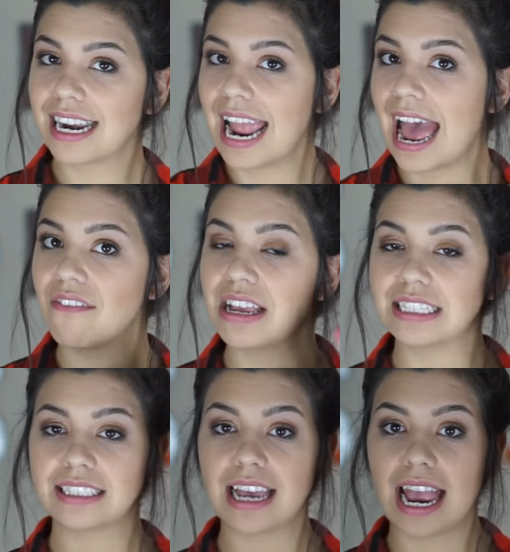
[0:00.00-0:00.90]
that I have
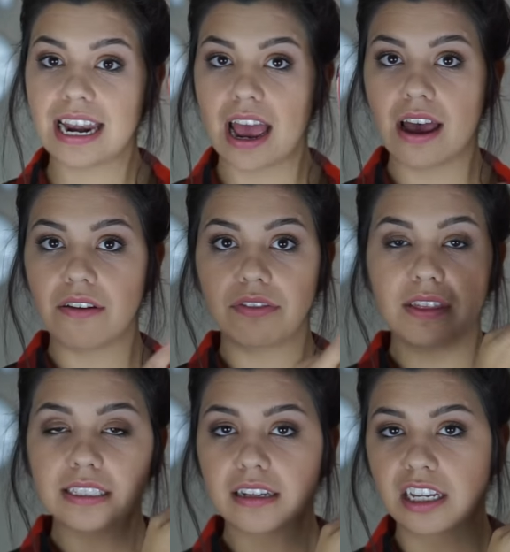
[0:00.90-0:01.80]
inside of
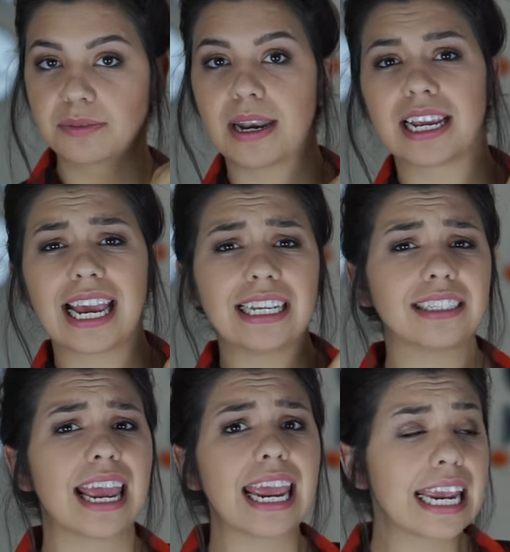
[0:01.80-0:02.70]
this cosmetic
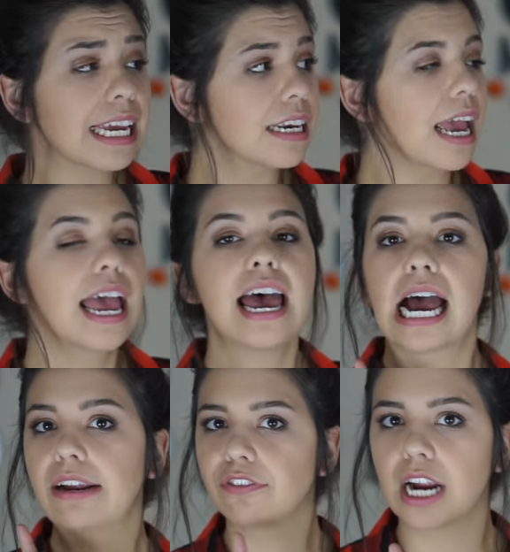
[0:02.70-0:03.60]
case. And
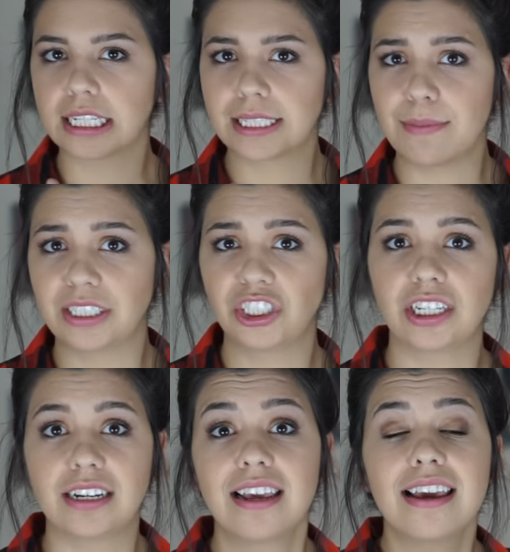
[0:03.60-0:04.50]
I forgot to
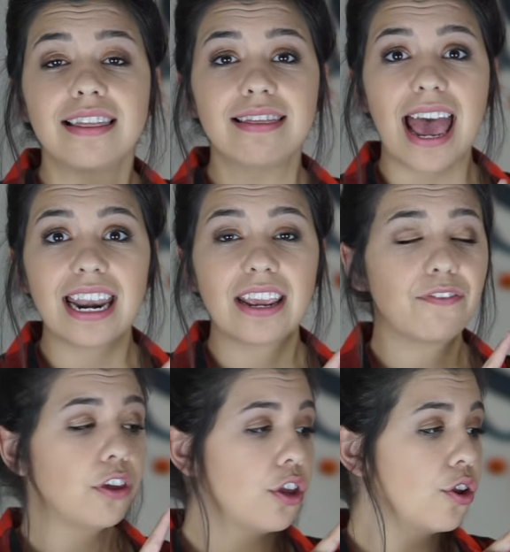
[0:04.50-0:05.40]
mention that
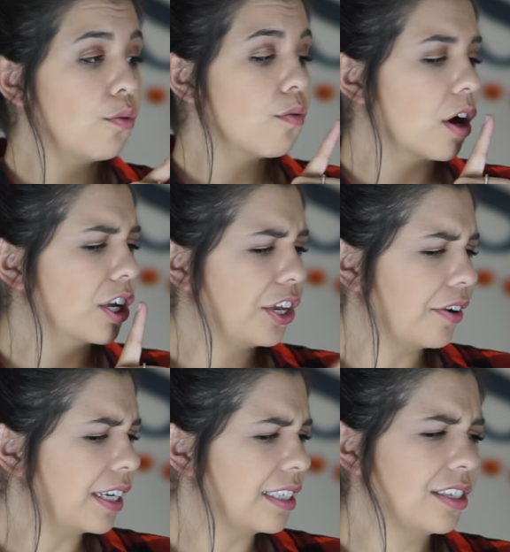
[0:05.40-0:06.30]
if you are
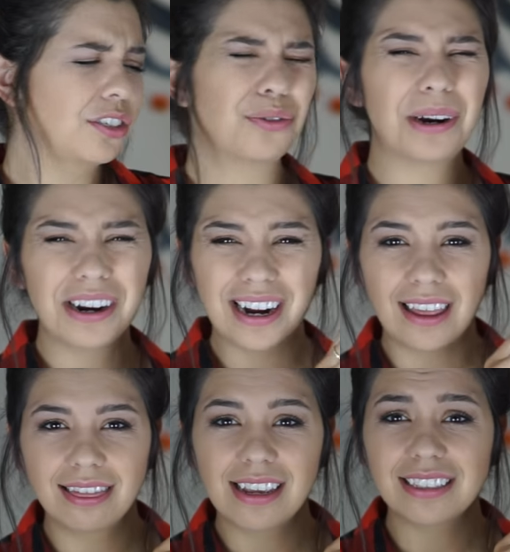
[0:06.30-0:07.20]
curious as to where I
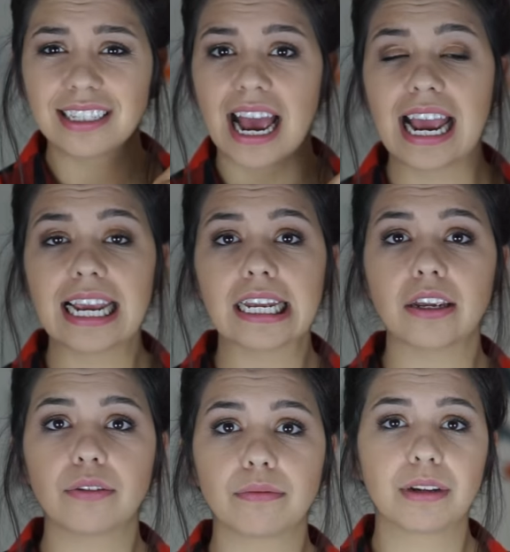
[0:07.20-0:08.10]
got this,
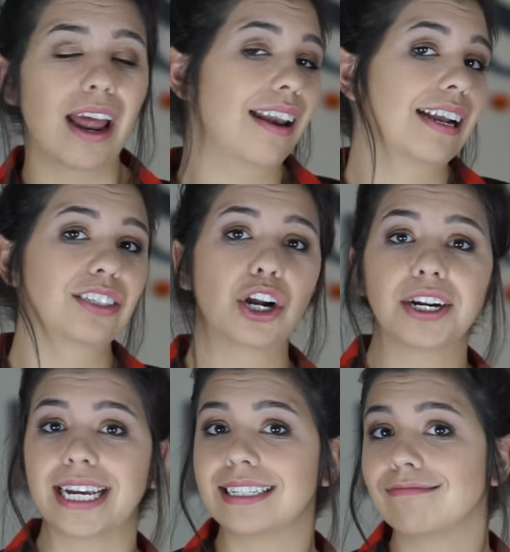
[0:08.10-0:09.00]
I got it at
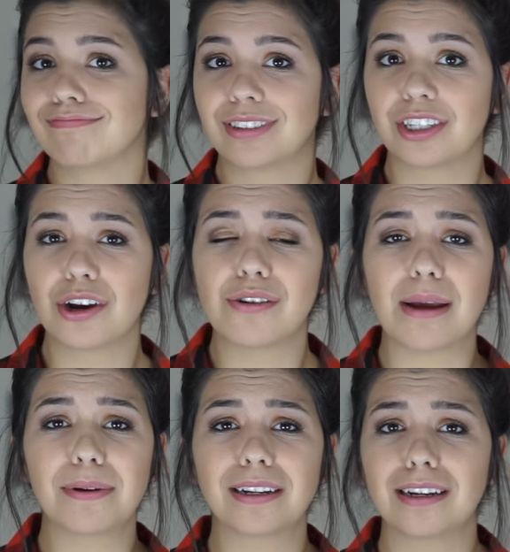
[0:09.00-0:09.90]
Target. So I
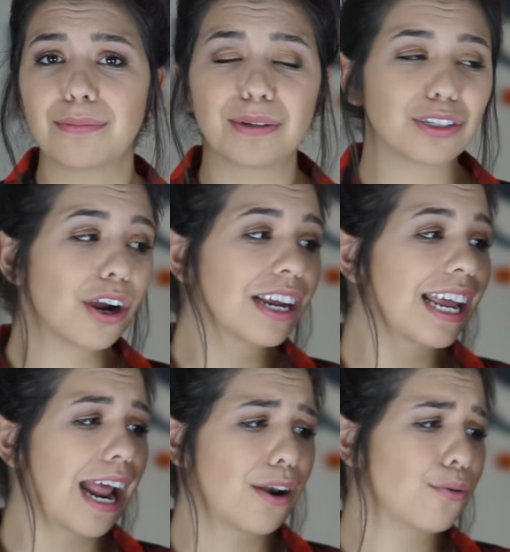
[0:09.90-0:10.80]
picked it up at
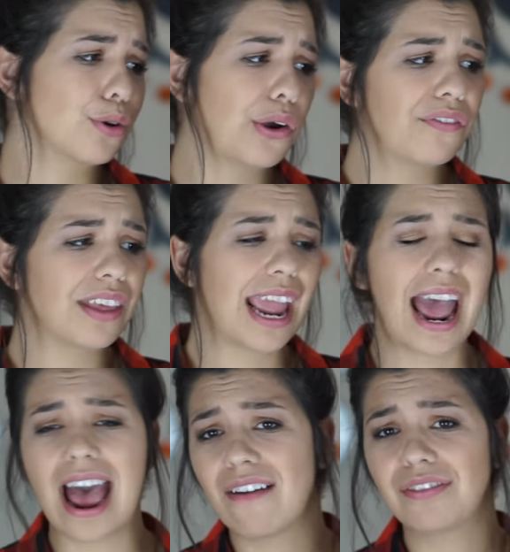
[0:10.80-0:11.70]
Target. I don't know if they
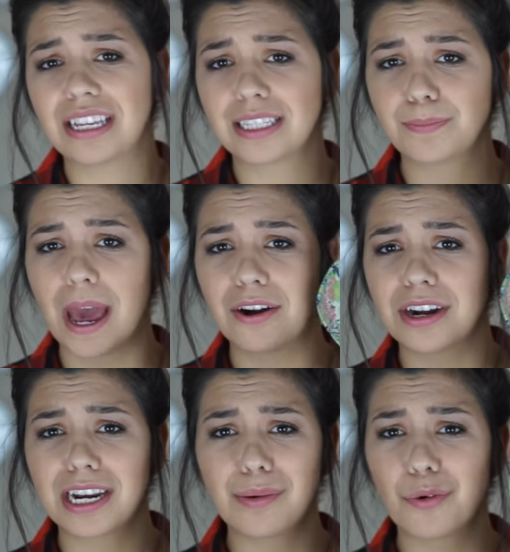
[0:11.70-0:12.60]
have this
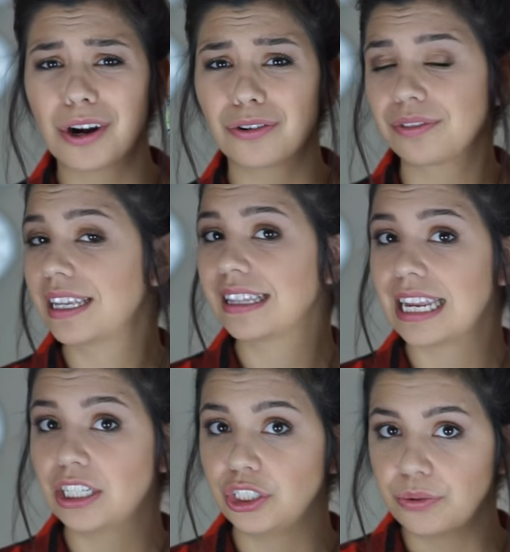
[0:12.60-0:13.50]
pattern anymore. I don't think
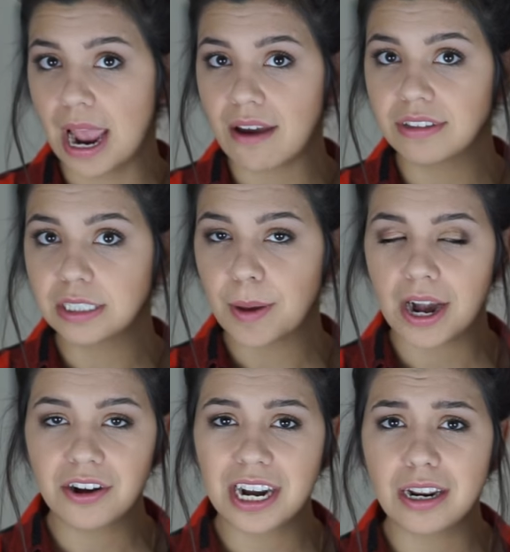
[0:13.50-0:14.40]
they do have this
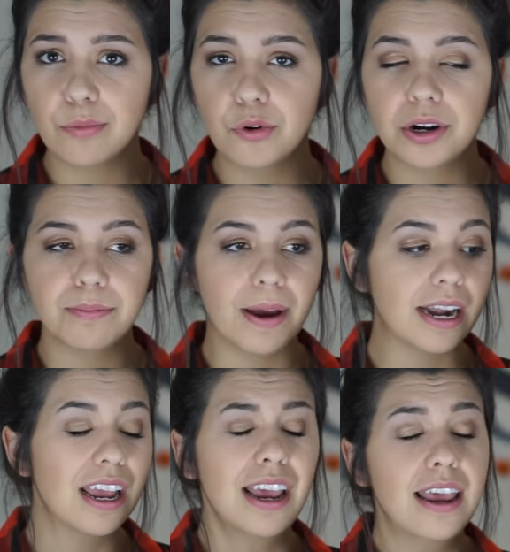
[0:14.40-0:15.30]
pattern anymore,
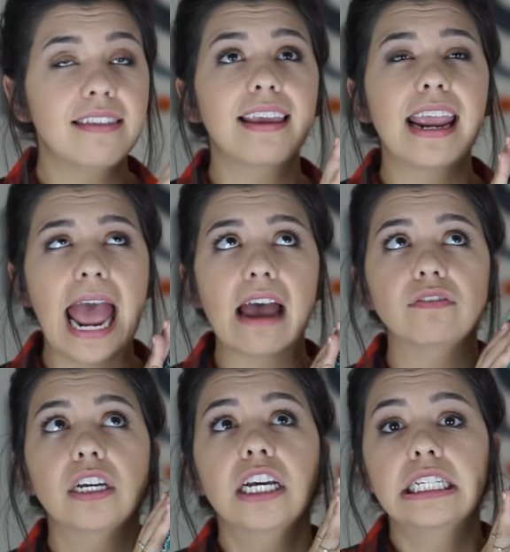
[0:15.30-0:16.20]
but they
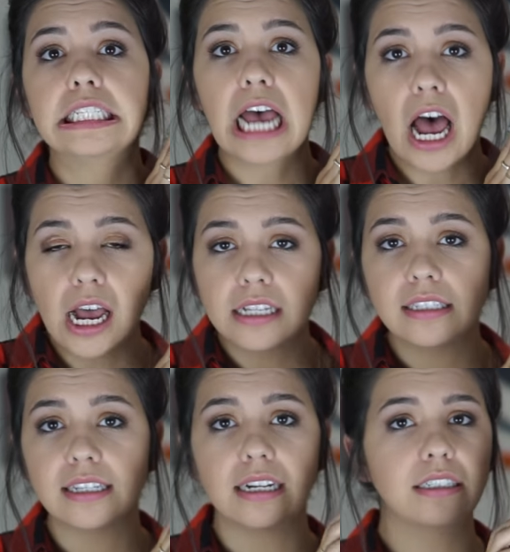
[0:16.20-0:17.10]
have
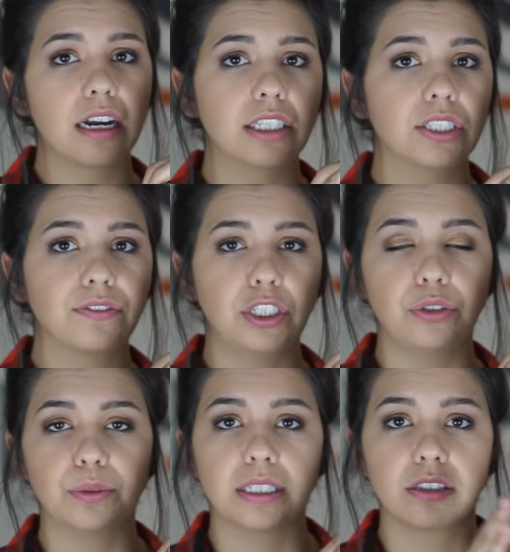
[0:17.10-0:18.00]
tons and tons of
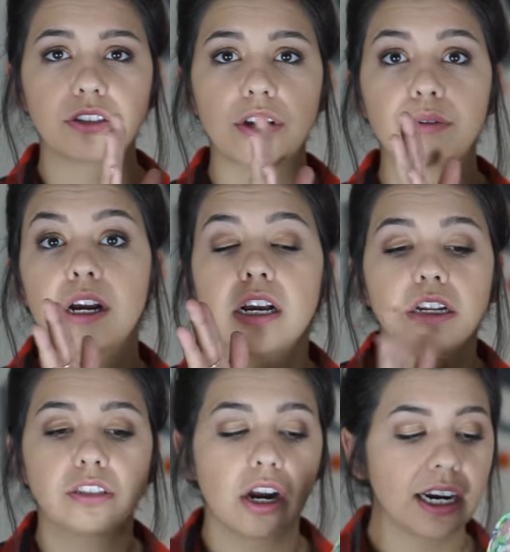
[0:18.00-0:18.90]
cute ones. So
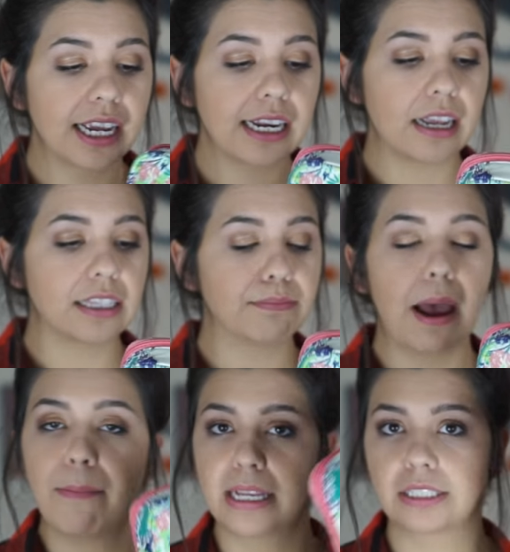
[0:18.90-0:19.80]
Target is
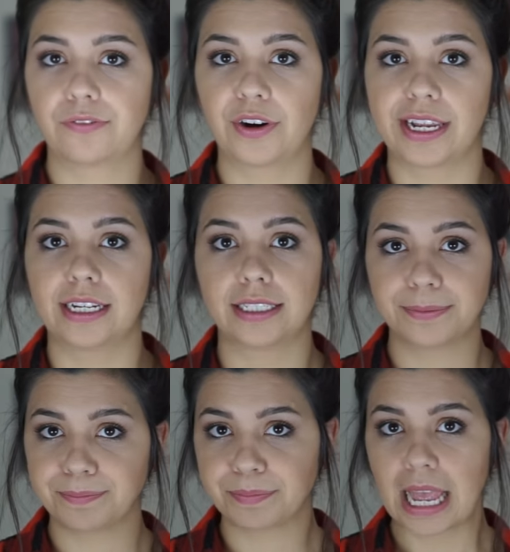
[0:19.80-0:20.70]
my best friend.
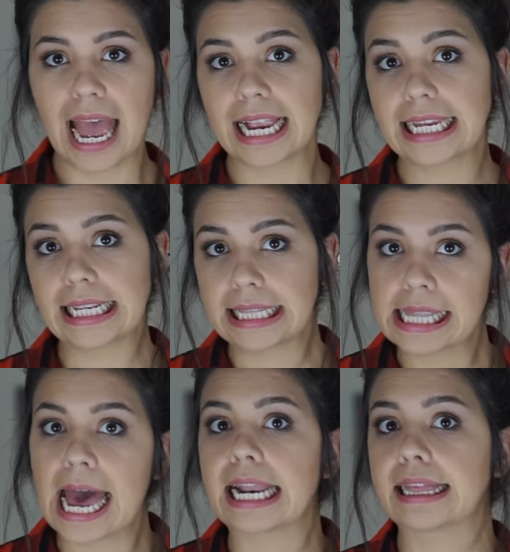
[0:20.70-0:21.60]
I get a
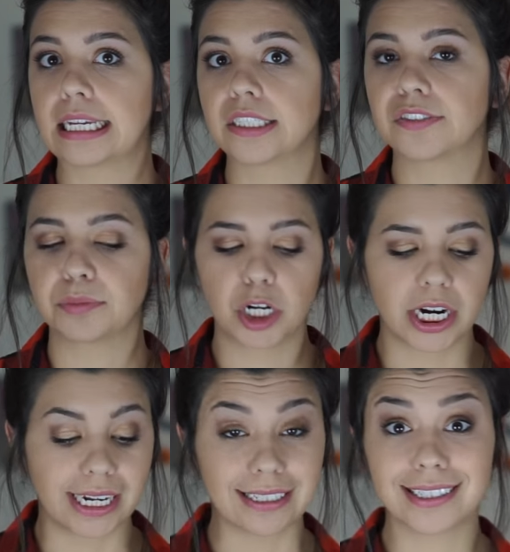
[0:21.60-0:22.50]
lot of things from
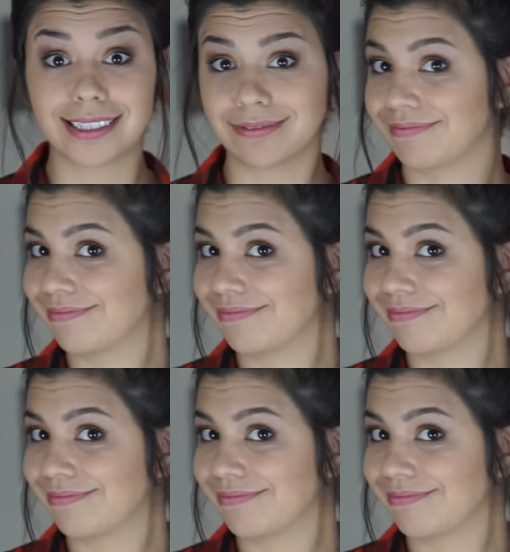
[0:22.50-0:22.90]
Targets